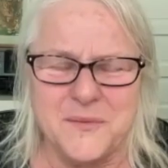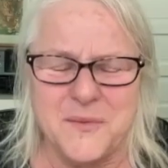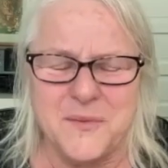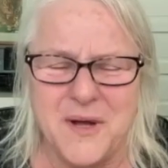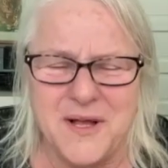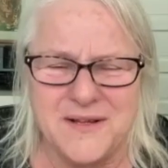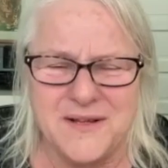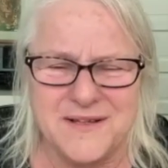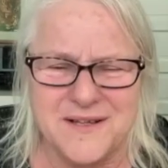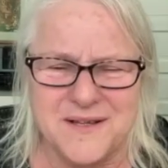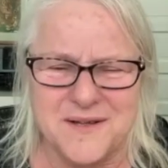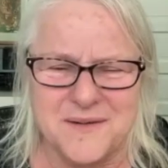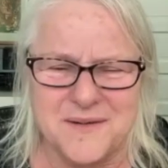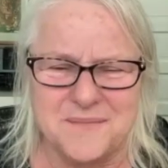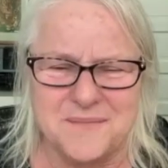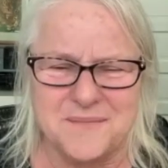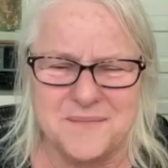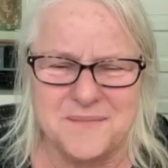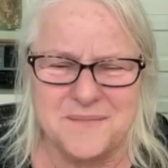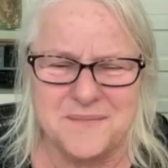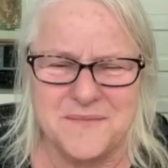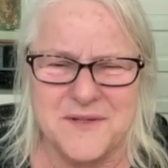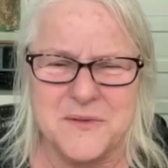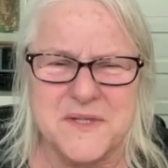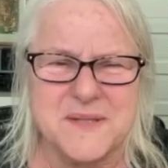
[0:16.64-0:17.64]
and welcome
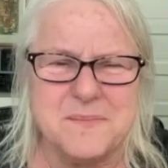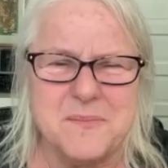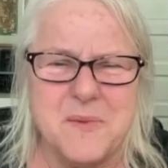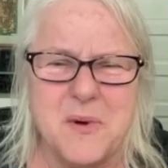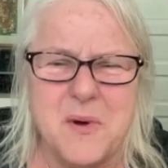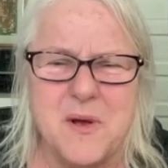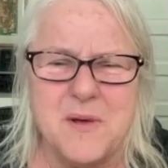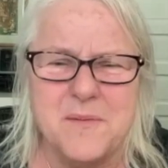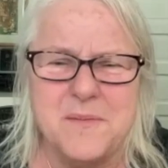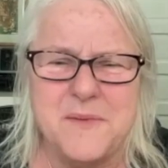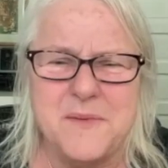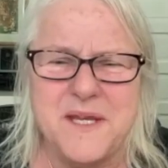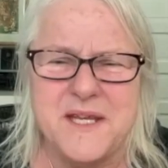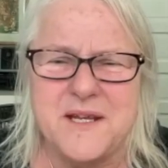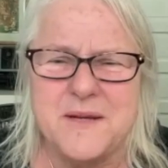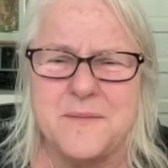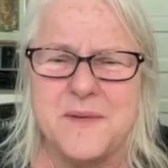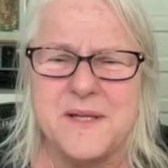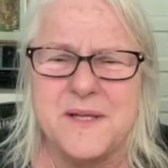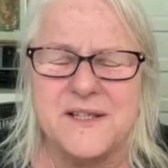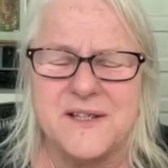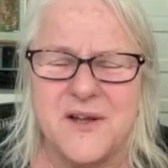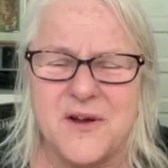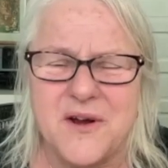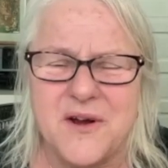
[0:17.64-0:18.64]
to a Small Medium
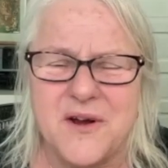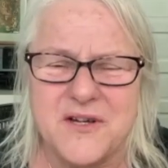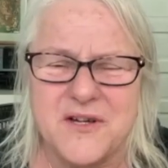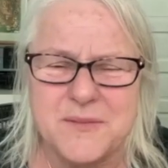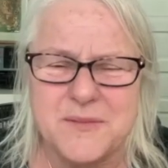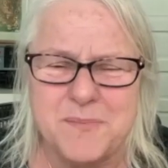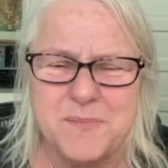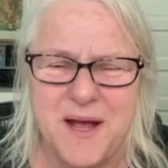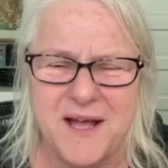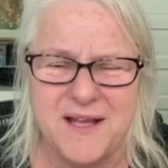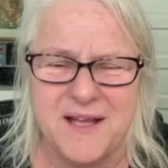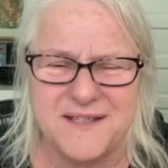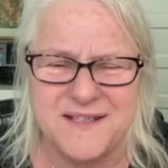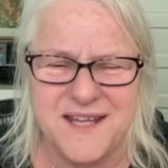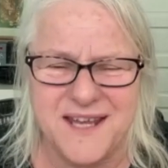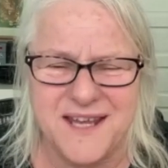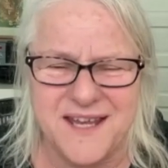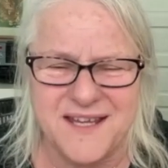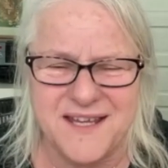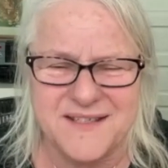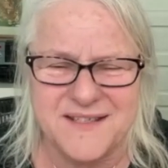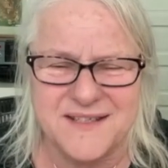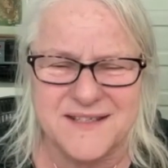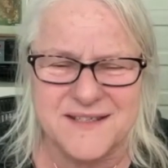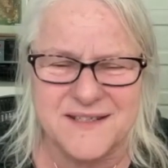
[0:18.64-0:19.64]
at Large
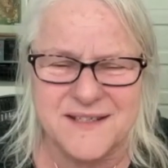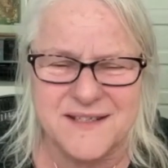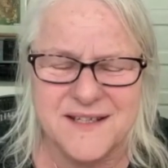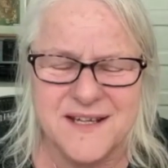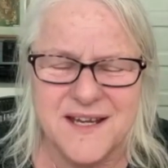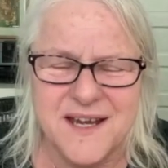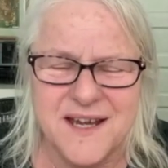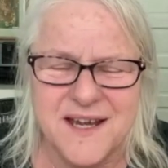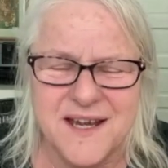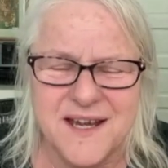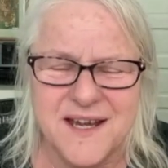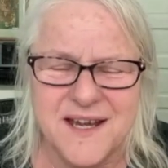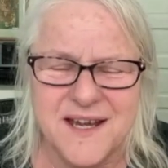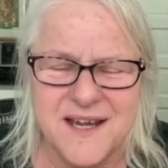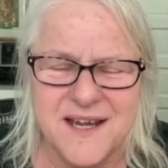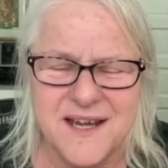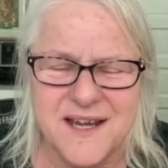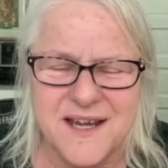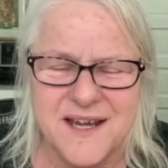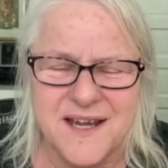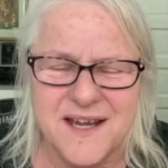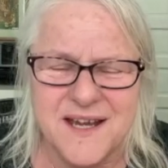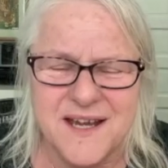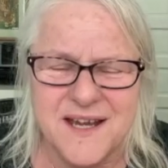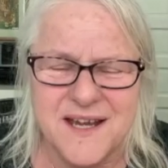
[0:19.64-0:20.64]
podcast.
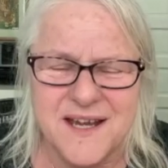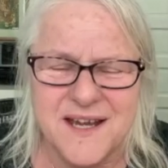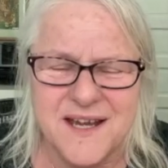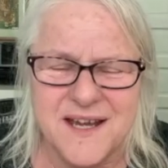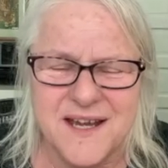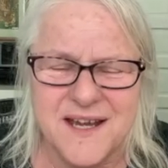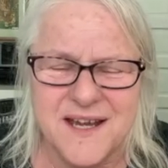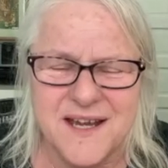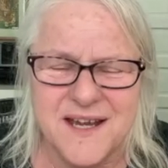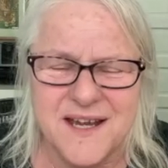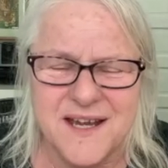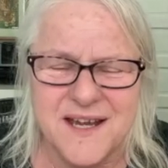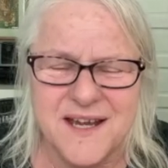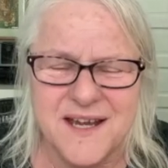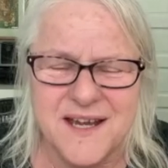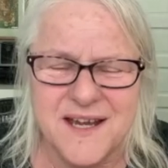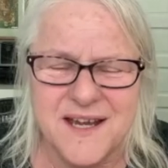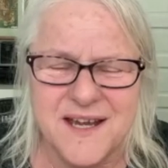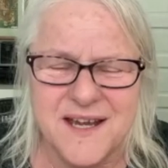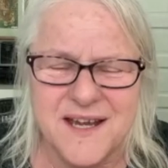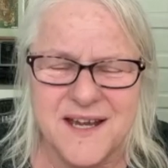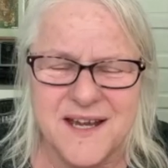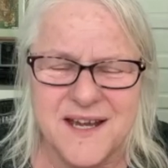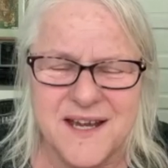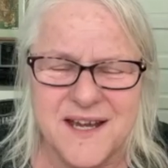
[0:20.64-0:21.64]
I'm your
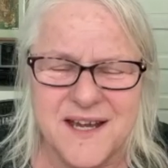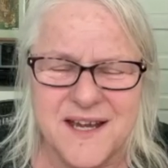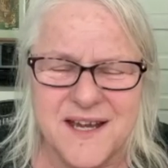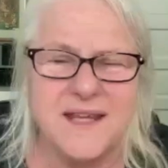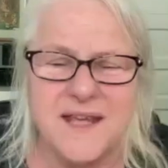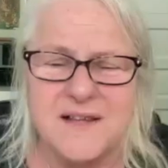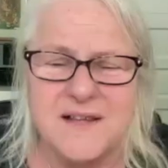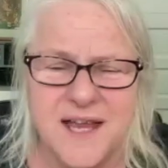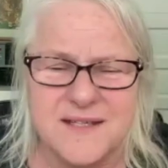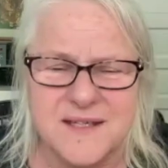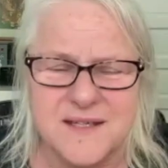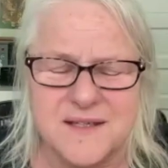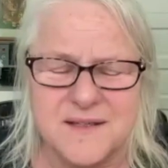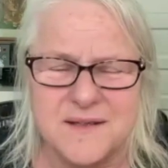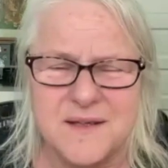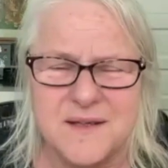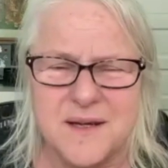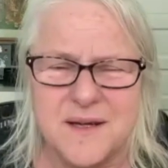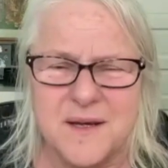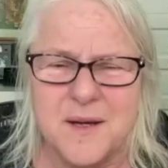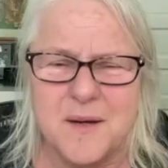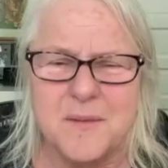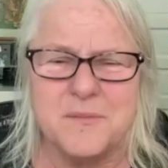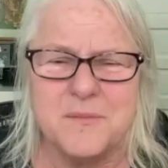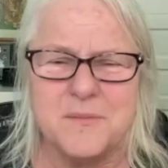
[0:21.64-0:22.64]
host, Gail
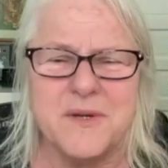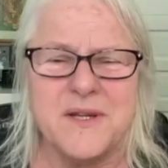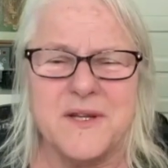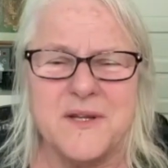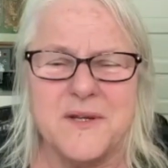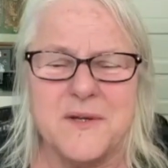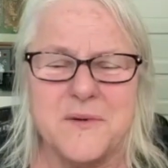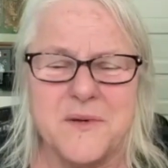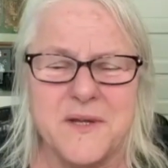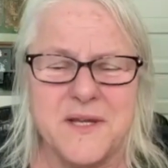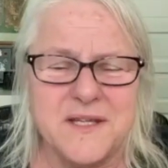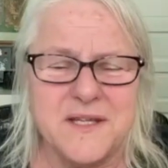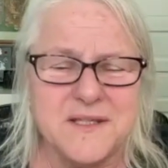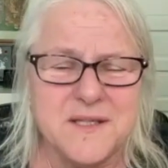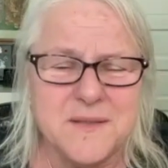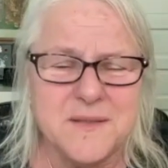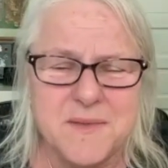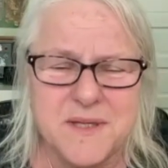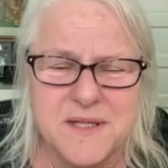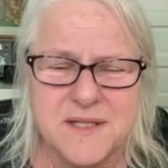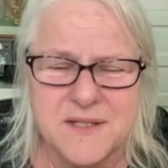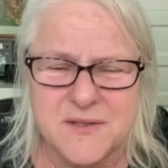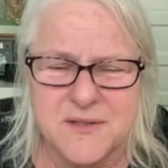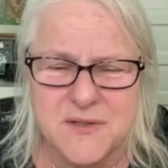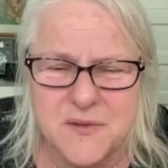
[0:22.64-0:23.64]
Heisen, bringing you
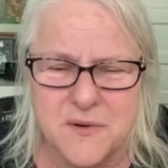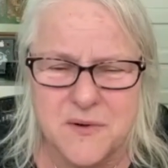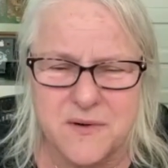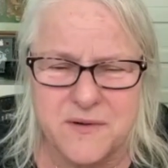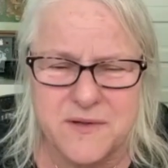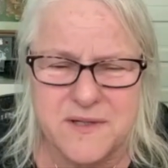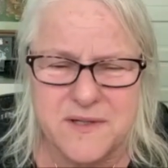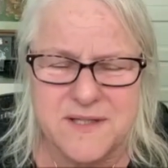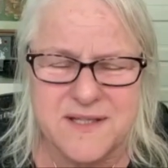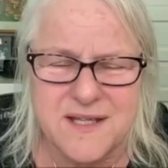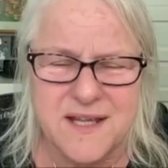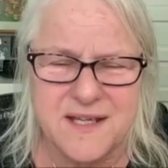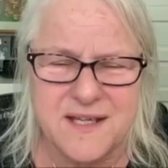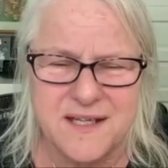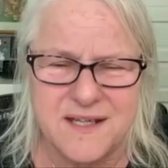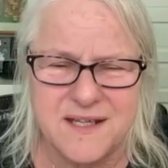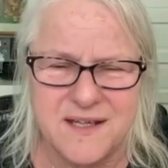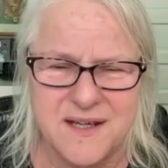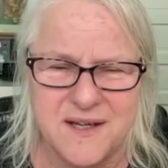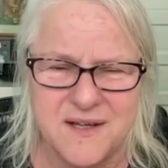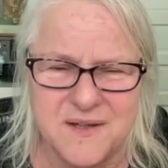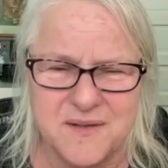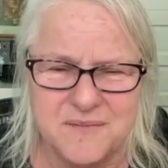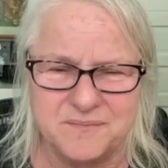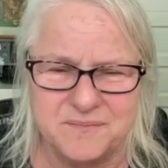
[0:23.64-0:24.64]
intimate stories that
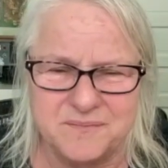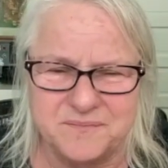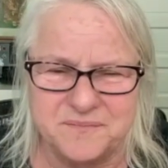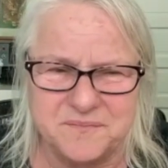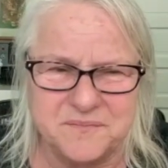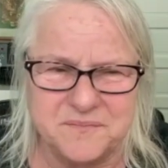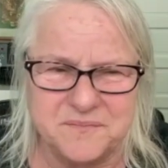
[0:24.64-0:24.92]
heal.